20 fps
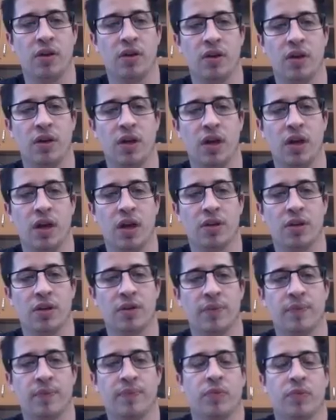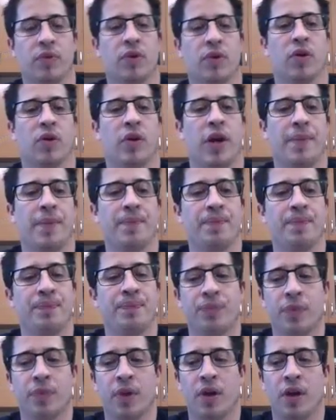dx. Okay? And
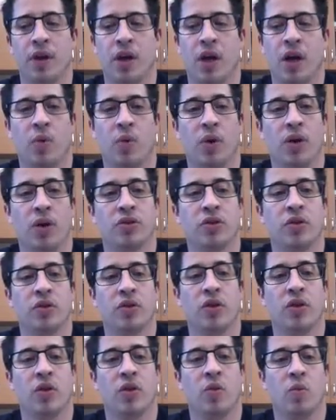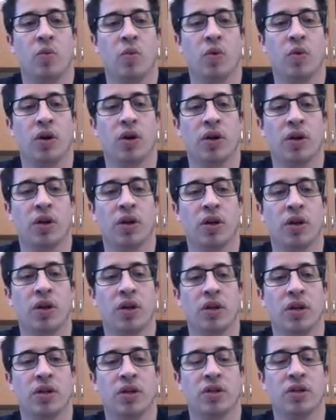we also know that work
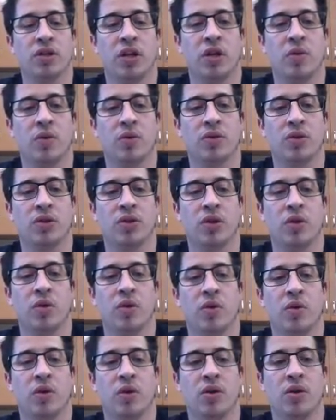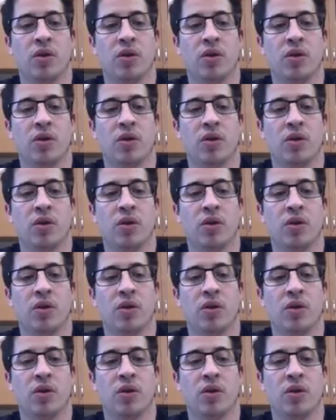is equal to